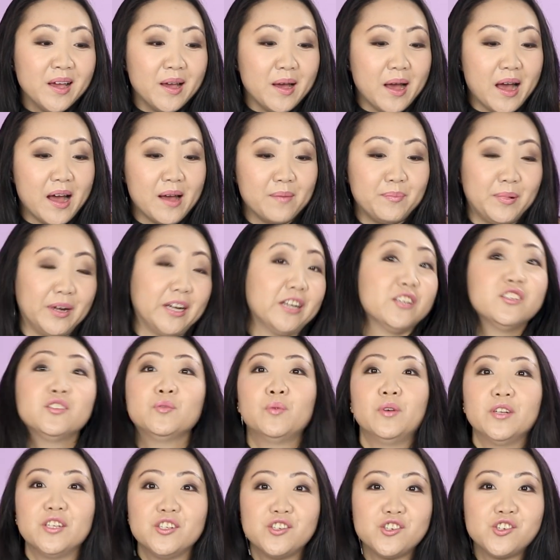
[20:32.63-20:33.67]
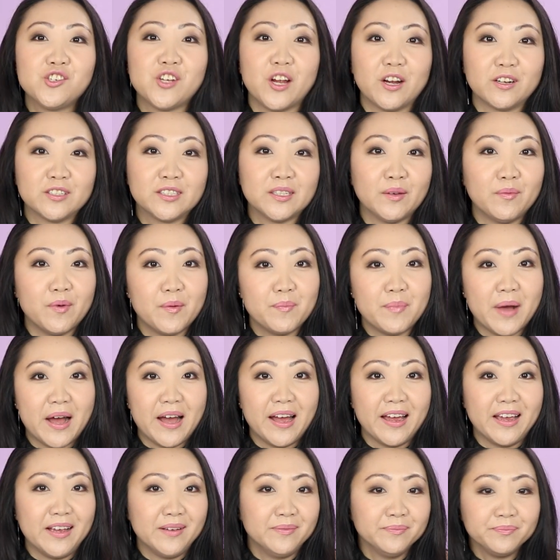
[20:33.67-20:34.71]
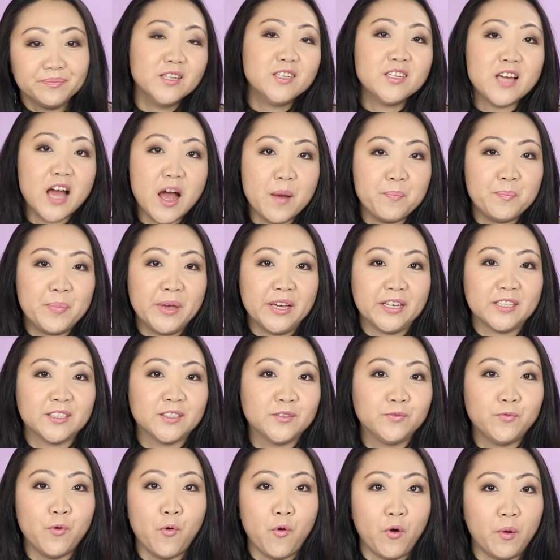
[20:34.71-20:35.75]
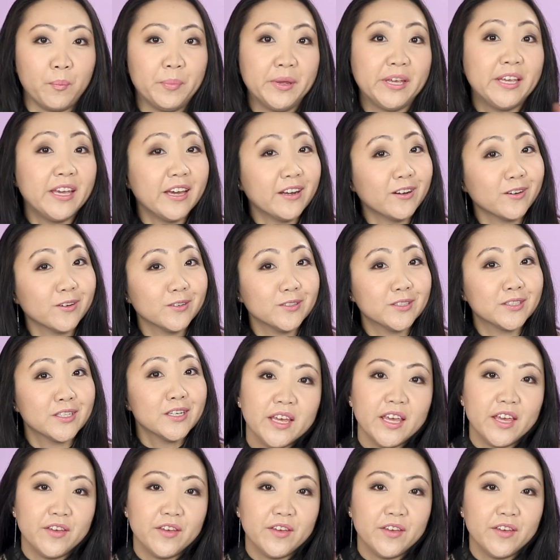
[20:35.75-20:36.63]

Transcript: Uh, but I just wanted to share some of my top picks for beginners.